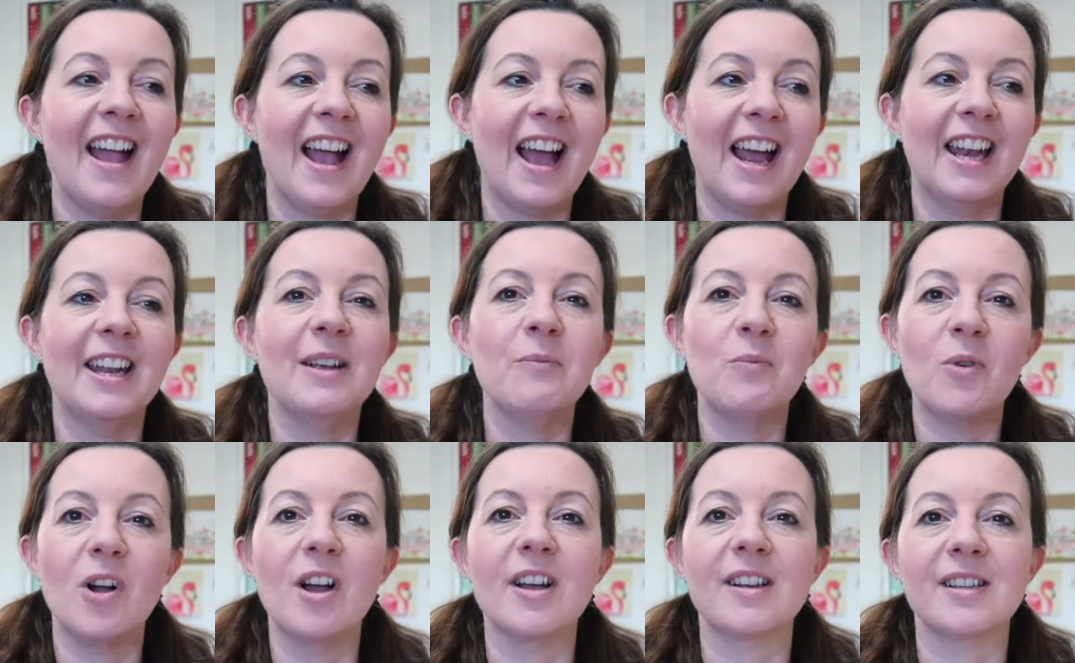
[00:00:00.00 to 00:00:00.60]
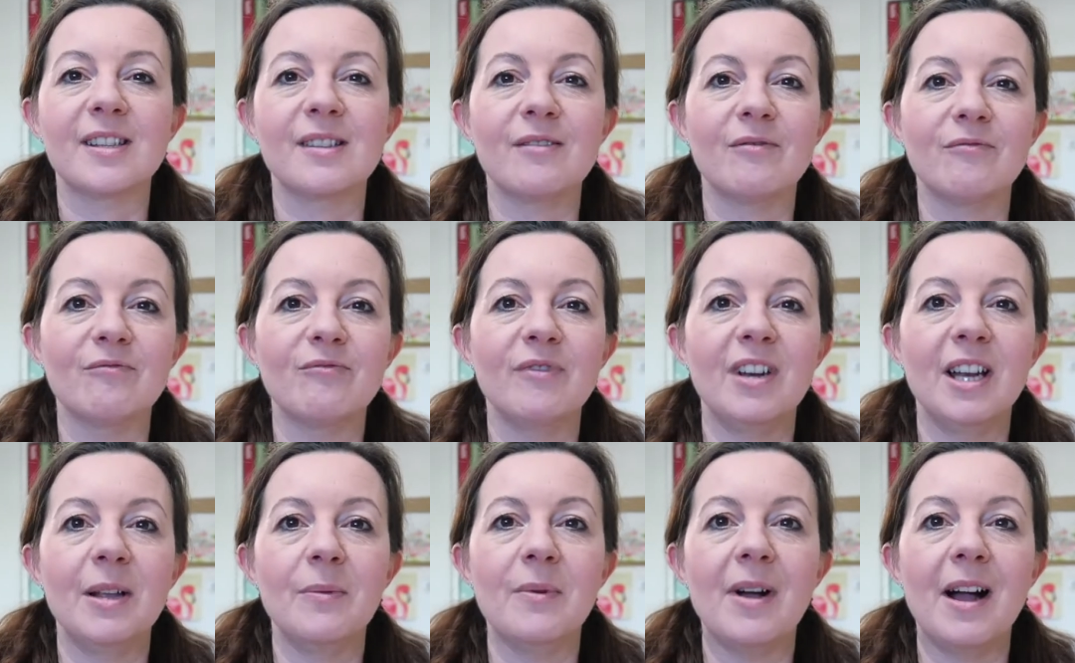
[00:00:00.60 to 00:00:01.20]
And it works
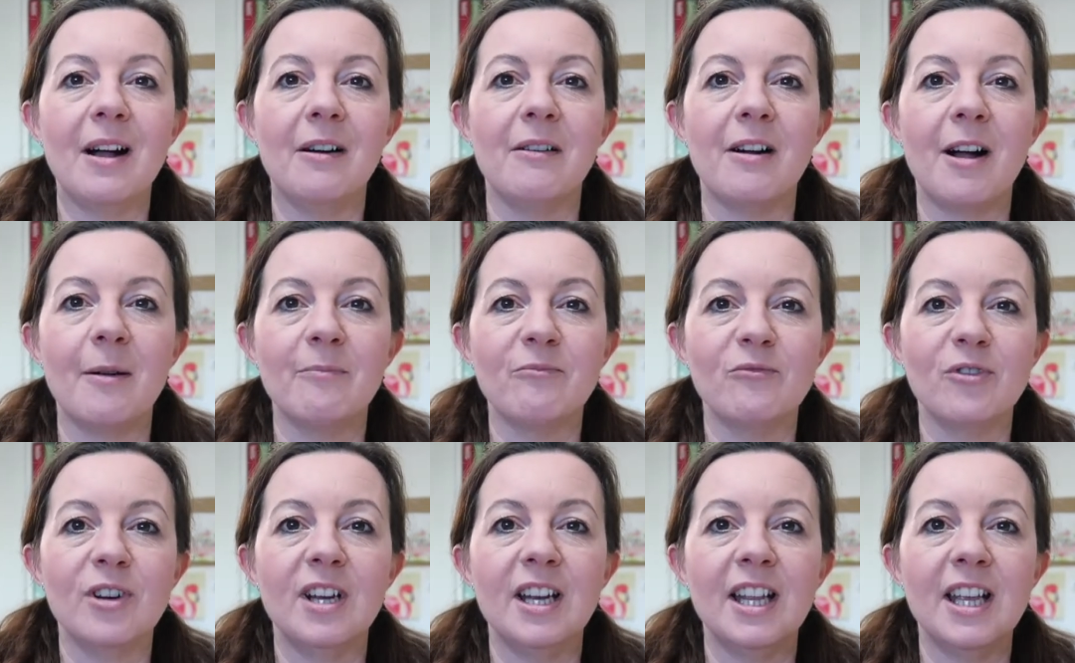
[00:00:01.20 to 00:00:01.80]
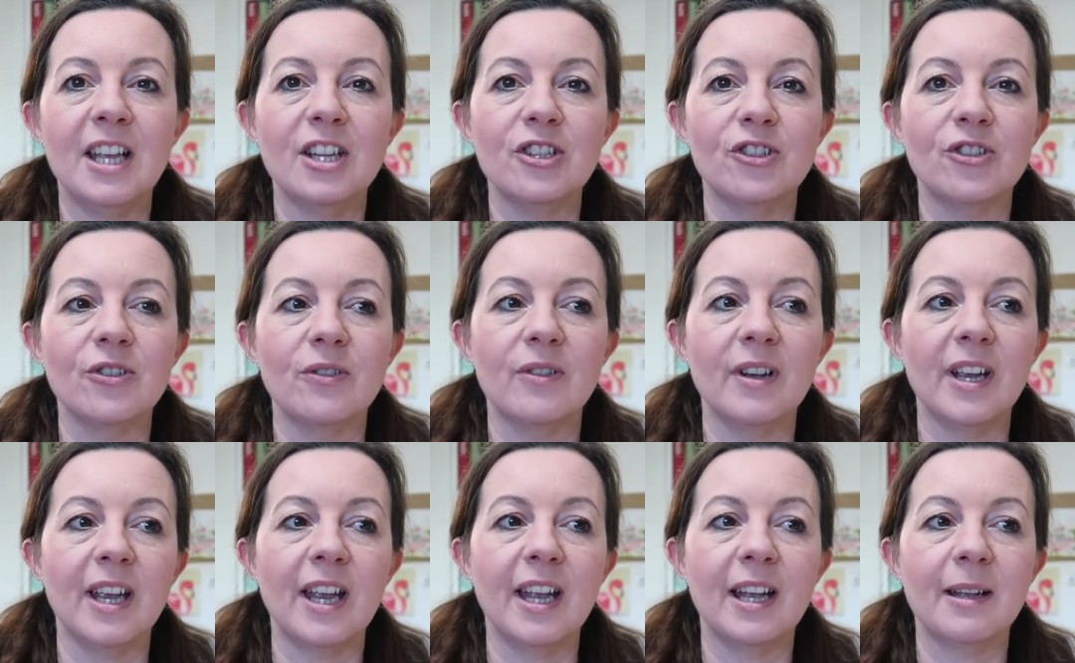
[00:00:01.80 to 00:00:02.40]
really well. I'm really
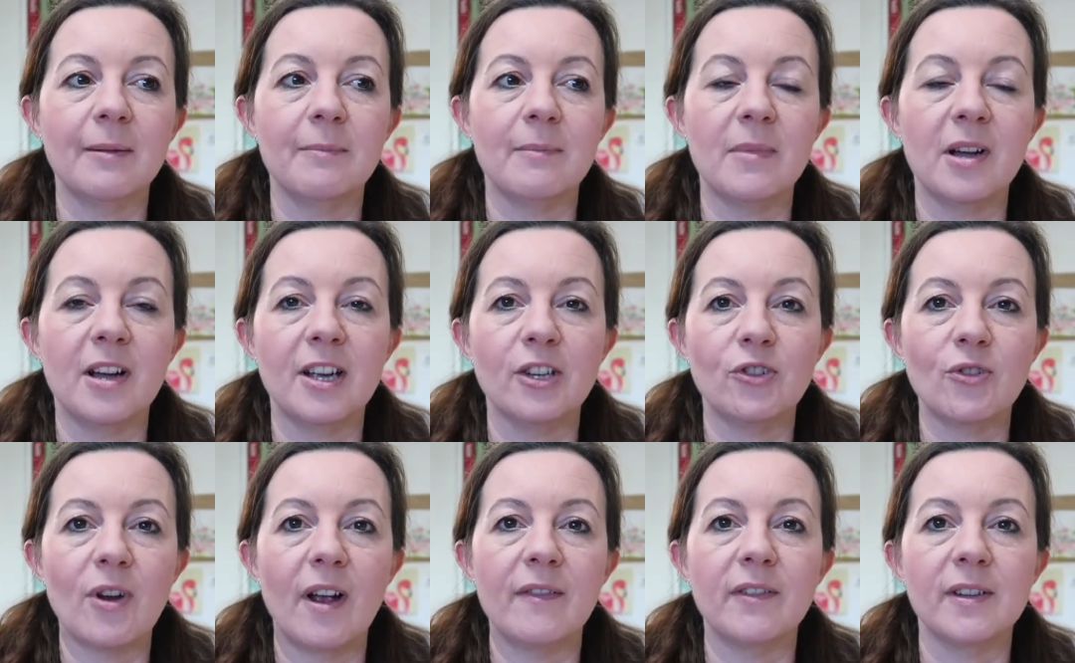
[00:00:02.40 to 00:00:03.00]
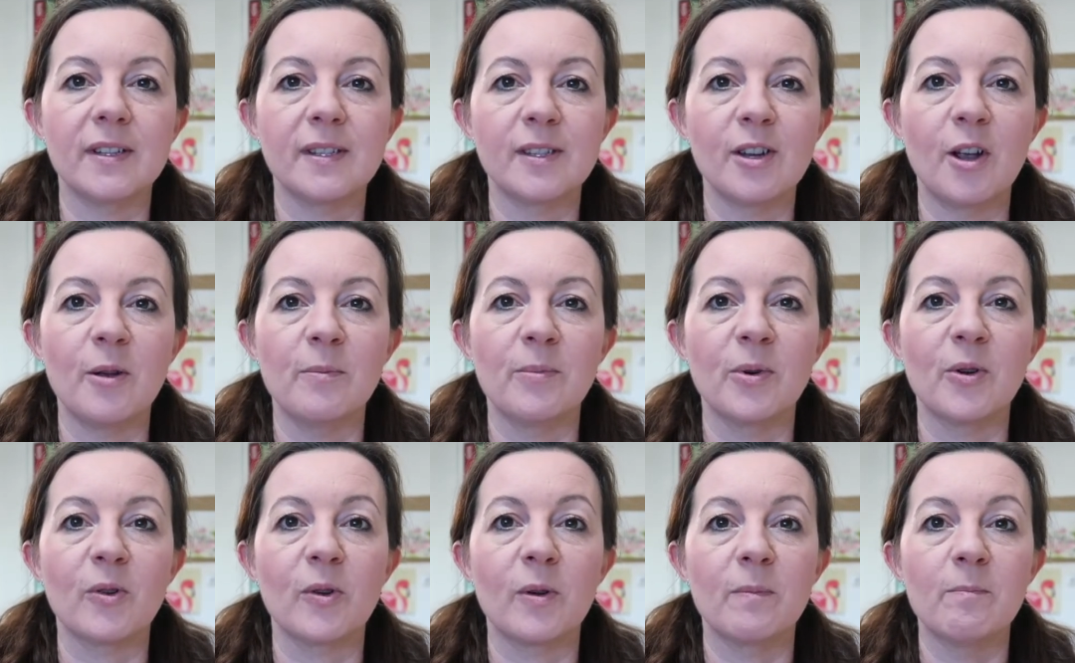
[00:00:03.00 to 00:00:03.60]
enjoying my traveler's
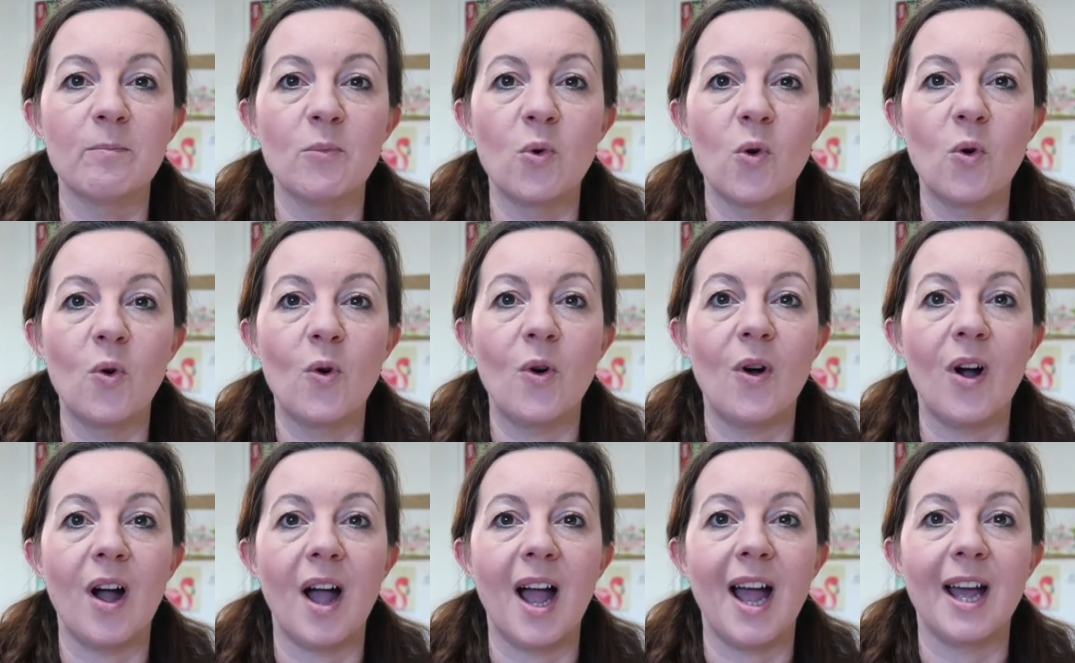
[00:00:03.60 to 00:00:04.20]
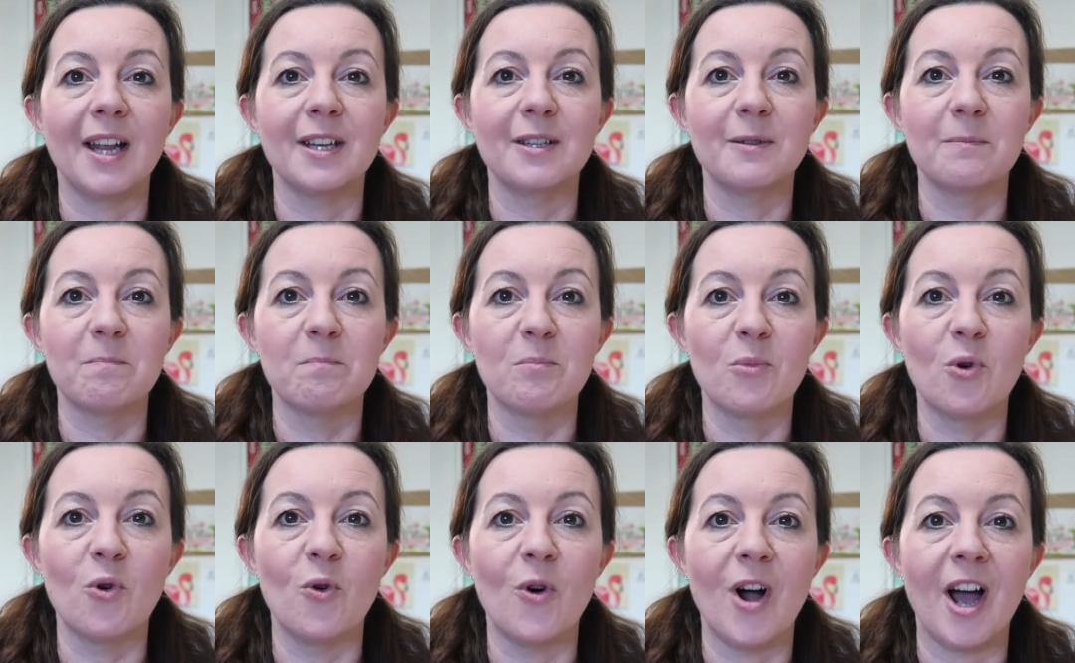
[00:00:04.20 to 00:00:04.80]
notebook more and
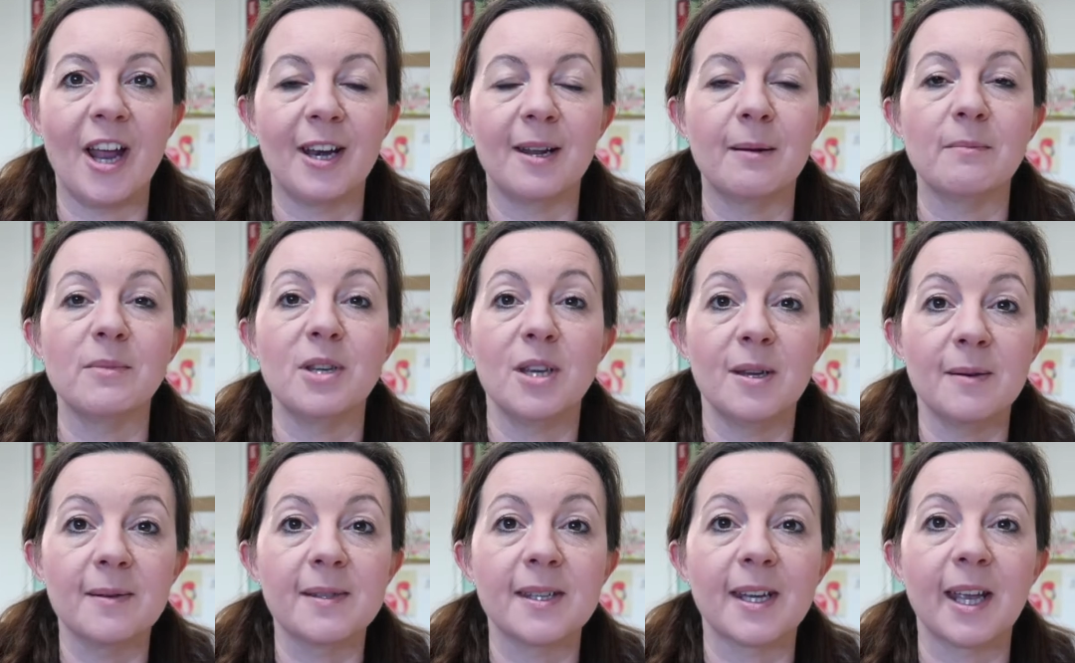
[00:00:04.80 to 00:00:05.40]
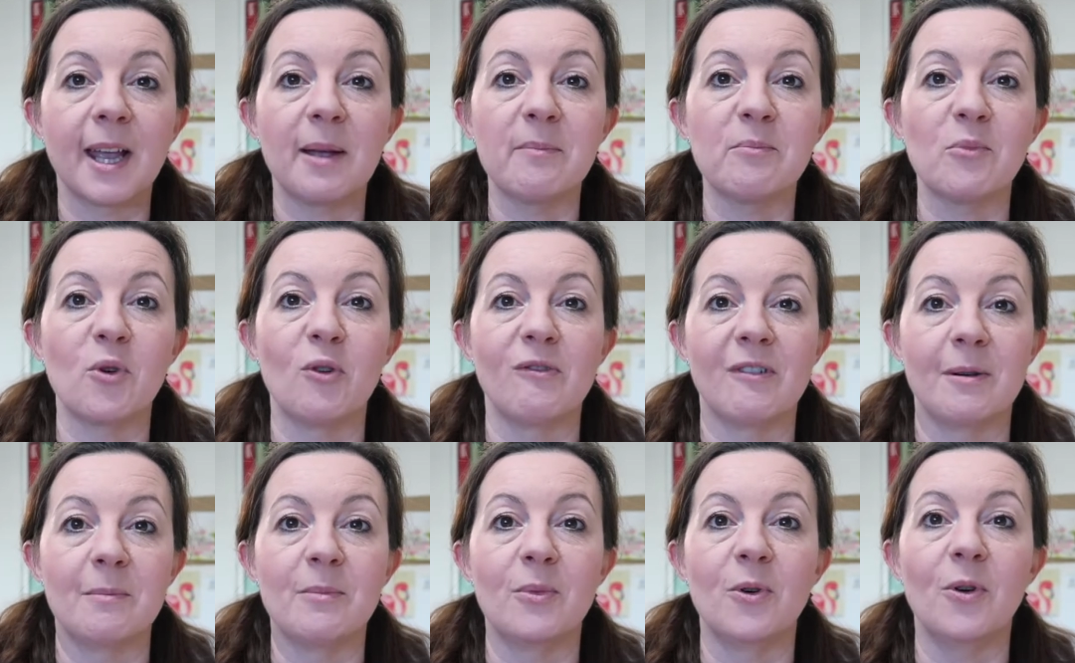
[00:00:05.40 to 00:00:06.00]
more and I'm using it
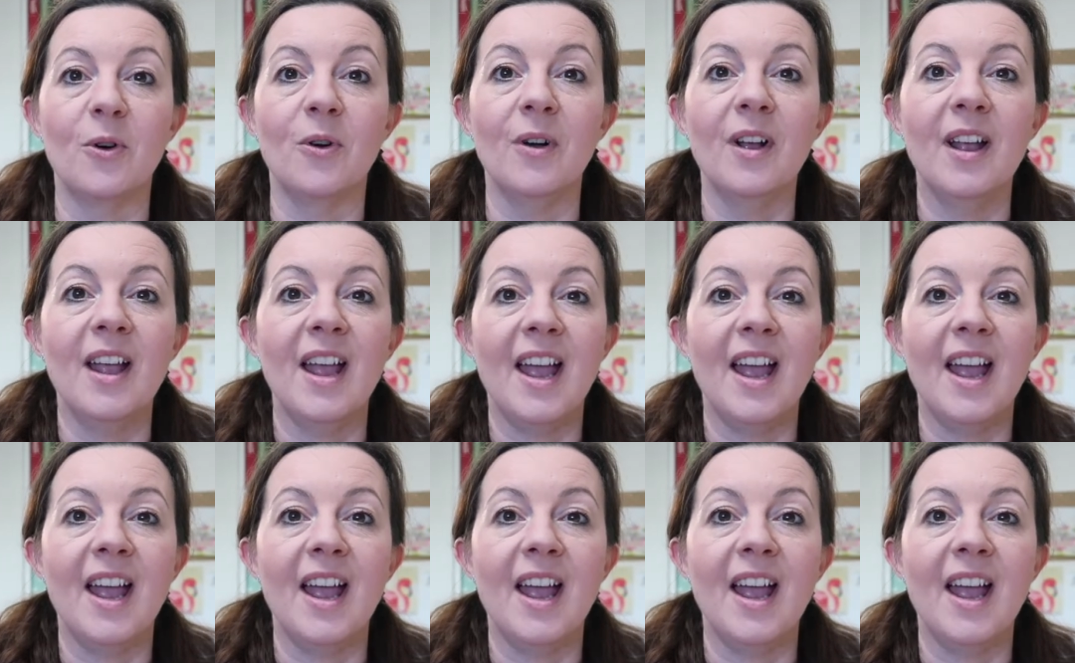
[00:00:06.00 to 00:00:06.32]
more and more.